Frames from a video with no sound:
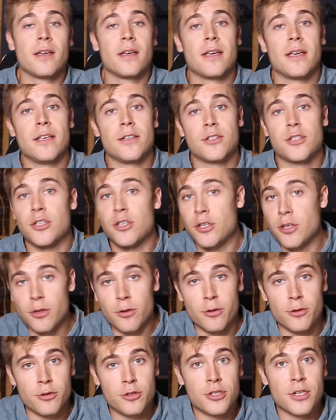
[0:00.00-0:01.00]
is
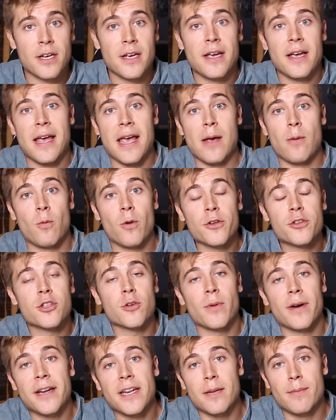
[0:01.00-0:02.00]
huge, and once they're
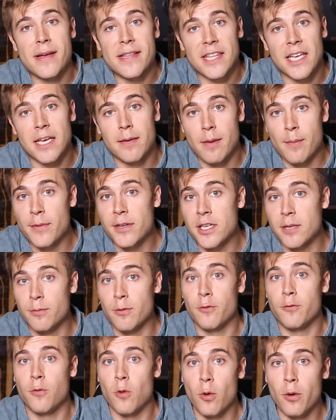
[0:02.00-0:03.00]
ready to make the commitment to
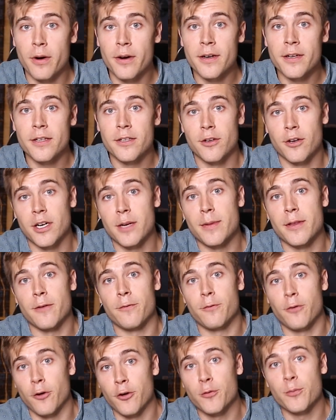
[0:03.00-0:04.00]
move forward, you're gonna be the
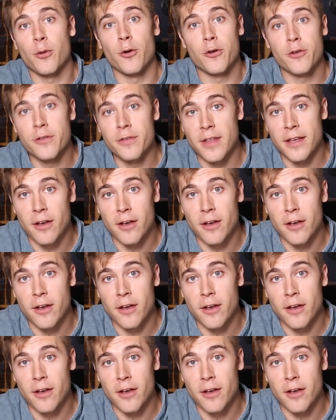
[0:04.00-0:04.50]
first person they